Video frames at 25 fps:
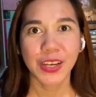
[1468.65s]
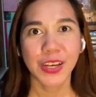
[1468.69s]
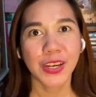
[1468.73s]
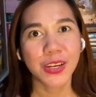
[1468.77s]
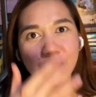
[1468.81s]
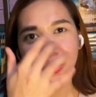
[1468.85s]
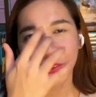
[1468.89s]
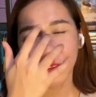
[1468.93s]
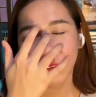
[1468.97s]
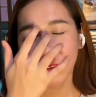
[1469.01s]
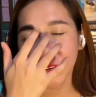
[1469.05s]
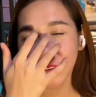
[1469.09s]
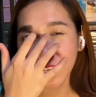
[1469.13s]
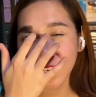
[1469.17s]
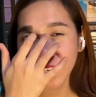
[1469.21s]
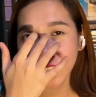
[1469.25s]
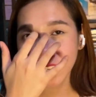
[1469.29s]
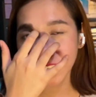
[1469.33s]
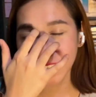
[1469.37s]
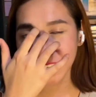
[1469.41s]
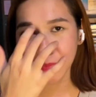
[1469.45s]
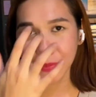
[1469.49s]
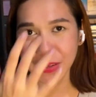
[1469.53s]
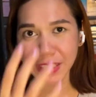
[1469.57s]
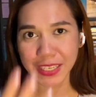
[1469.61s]
So those are
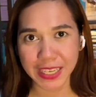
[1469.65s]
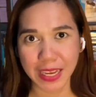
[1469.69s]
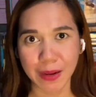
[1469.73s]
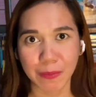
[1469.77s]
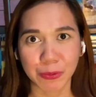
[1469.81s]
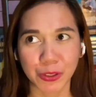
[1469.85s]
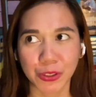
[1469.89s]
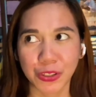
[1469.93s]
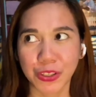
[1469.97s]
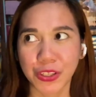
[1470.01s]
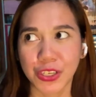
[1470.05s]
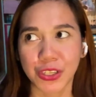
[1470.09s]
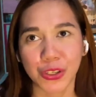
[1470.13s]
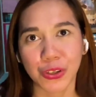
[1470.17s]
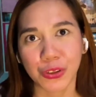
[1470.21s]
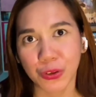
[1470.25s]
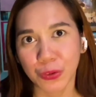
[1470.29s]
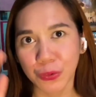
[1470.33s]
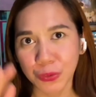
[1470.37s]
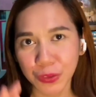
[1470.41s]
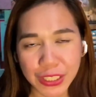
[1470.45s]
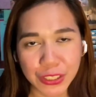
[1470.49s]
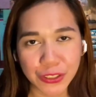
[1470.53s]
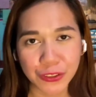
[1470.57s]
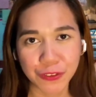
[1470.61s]
some exceptions that you
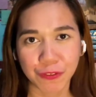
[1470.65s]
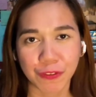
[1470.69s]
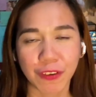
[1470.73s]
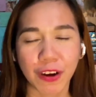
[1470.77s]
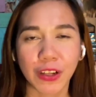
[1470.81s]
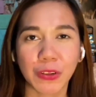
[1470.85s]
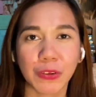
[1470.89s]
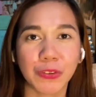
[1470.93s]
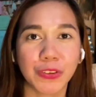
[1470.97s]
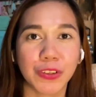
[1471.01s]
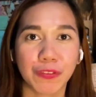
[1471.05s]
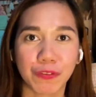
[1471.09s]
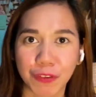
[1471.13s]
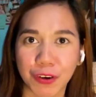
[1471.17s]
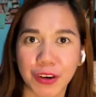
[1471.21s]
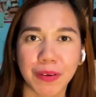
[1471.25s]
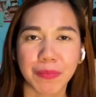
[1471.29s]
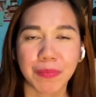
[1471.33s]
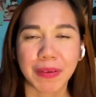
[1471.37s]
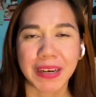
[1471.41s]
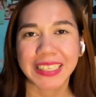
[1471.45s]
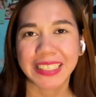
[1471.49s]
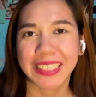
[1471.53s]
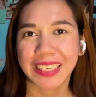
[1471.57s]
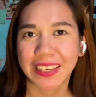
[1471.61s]
don't need to follow the
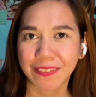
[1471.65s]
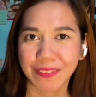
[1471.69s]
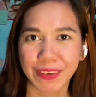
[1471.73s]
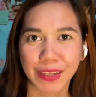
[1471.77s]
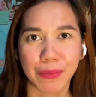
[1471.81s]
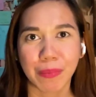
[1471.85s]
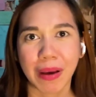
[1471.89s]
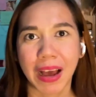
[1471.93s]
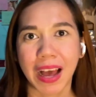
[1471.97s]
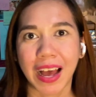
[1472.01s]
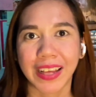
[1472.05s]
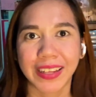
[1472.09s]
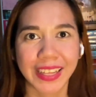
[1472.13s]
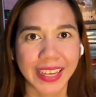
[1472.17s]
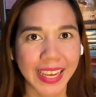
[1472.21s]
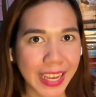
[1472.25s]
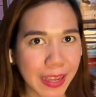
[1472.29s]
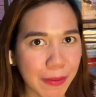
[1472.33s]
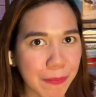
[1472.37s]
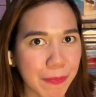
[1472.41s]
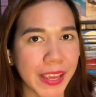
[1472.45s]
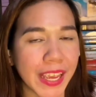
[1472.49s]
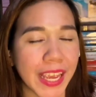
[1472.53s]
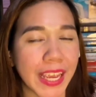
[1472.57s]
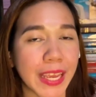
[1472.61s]
format given by the
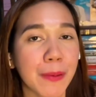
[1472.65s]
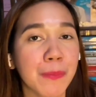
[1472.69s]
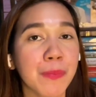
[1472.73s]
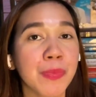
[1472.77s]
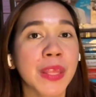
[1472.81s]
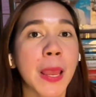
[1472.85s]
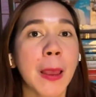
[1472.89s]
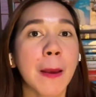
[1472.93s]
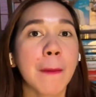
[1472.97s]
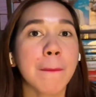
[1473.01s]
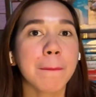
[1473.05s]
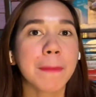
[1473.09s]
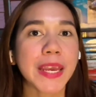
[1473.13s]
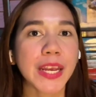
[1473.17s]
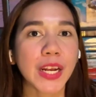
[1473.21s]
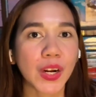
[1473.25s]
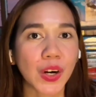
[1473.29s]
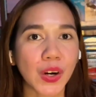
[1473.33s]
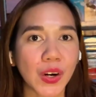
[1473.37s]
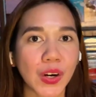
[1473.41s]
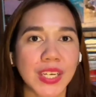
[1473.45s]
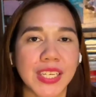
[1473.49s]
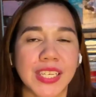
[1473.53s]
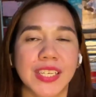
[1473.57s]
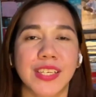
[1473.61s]
APA,
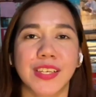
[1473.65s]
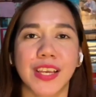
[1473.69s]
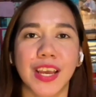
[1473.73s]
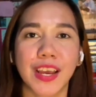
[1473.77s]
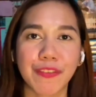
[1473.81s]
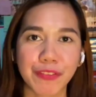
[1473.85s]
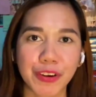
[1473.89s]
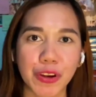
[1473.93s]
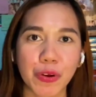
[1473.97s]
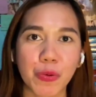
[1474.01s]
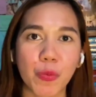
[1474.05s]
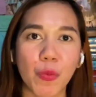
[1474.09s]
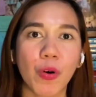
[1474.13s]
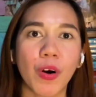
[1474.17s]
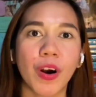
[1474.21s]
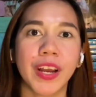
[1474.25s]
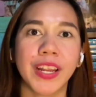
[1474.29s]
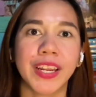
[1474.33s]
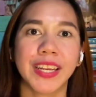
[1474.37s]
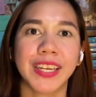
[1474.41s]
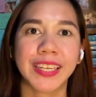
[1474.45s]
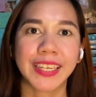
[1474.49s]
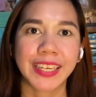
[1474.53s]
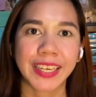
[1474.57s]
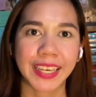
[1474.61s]
because
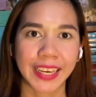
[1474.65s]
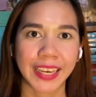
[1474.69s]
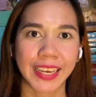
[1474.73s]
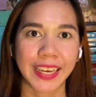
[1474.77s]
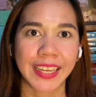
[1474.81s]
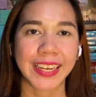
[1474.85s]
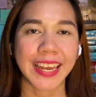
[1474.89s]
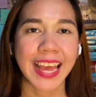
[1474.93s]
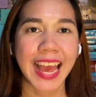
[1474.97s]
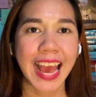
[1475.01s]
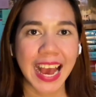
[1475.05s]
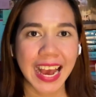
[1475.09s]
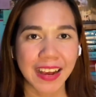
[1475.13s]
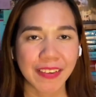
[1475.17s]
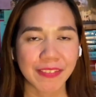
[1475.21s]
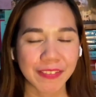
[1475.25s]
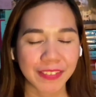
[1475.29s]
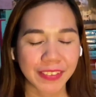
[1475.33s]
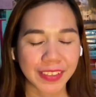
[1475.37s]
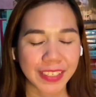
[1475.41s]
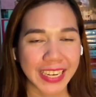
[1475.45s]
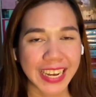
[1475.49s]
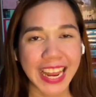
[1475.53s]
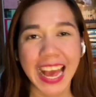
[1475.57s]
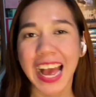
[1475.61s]
everyone can
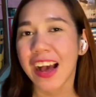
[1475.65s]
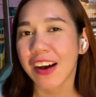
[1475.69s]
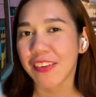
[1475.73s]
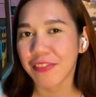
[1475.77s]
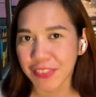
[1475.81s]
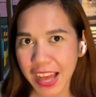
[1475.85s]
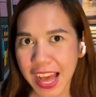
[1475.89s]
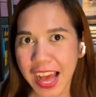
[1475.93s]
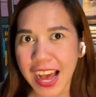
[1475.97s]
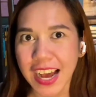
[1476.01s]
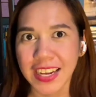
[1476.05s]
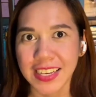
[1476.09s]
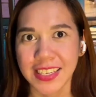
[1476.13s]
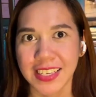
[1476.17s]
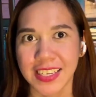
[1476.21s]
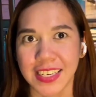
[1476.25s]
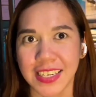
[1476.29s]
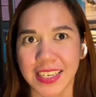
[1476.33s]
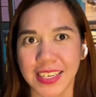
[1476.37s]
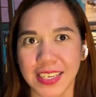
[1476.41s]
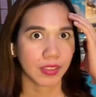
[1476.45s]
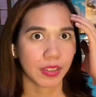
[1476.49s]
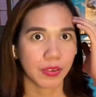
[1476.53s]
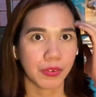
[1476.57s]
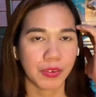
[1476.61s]
have
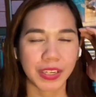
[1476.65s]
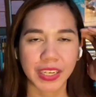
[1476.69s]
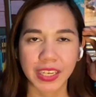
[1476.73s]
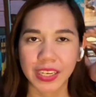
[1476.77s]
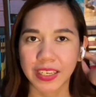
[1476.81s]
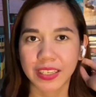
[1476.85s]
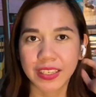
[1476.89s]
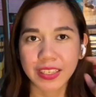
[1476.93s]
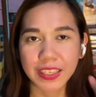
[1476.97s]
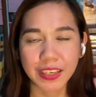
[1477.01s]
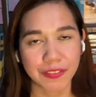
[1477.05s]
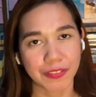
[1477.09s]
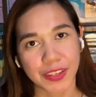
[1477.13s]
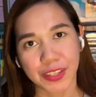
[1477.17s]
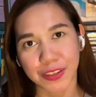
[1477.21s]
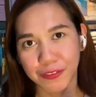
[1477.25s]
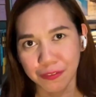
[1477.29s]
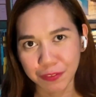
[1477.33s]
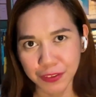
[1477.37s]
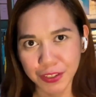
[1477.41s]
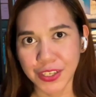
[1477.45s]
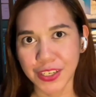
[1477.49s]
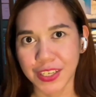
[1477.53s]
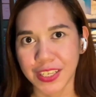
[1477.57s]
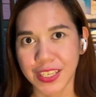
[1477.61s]
access with a given
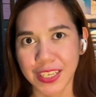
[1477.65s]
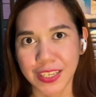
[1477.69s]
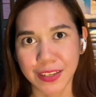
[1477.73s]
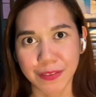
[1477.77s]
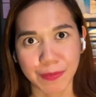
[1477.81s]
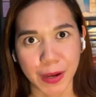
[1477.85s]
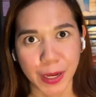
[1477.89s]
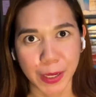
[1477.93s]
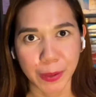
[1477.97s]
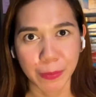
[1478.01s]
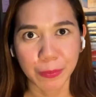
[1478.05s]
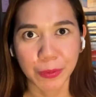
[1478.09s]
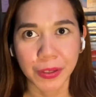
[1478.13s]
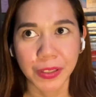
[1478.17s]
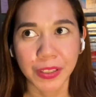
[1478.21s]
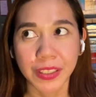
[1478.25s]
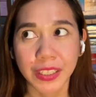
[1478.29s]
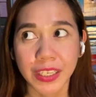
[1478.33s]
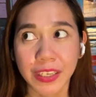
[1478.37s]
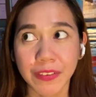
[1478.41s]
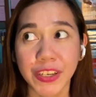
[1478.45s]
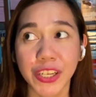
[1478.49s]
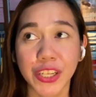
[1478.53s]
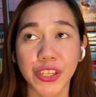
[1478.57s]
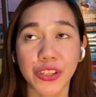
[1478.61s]
verse in the Bible.
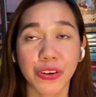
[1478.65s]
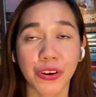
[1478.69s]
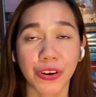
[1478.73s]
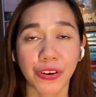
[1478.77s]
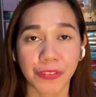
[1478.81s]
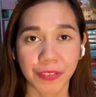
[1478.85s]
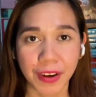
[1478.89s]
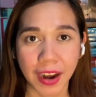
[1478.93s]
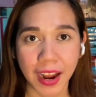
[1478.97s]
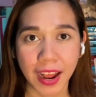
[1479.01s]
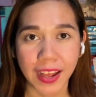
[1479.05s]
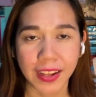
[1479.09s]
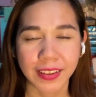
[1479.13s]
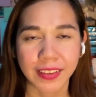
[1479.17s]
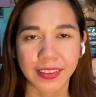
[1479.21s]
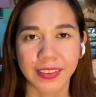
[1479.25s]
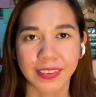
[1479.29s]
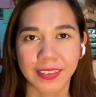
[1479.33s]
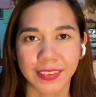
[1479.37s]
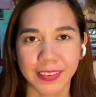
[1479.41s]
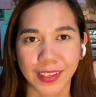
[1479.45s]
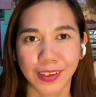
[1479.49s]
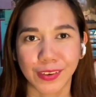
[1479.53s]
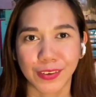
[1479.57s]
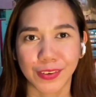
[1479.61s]
Even in Quran,
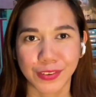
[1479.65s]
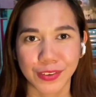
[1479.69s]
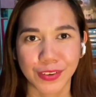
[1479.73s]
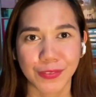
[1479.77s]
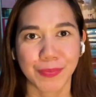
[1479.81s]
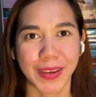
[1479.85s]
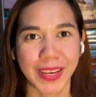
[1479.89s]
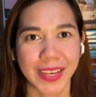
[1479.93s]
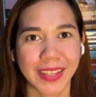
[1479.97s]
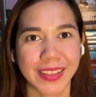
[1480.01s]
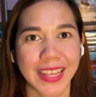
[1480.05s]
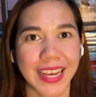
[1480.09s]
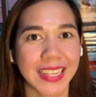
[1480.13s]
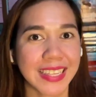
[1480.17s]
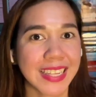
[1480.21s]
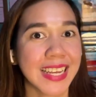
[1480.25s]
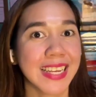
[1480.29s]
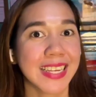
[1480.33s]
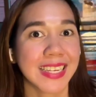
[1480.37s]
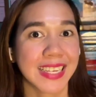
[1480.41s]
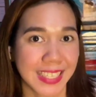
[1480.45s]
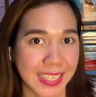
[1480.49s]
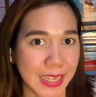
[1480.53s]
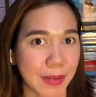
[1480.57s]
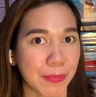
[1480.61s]
they also make that
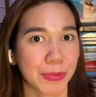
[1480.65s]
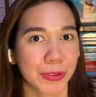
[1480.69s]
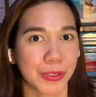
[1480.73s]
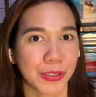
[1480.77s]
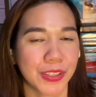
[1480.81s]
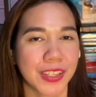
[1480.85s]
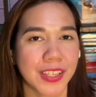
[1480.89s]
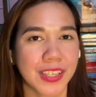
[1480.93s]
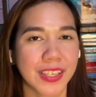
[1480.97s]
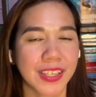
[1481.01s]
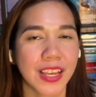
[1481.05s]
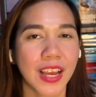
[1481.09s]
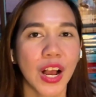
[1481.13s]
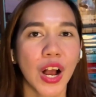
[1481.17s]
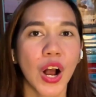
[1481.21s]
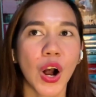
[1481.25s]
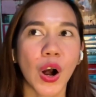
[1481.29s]
exceptions.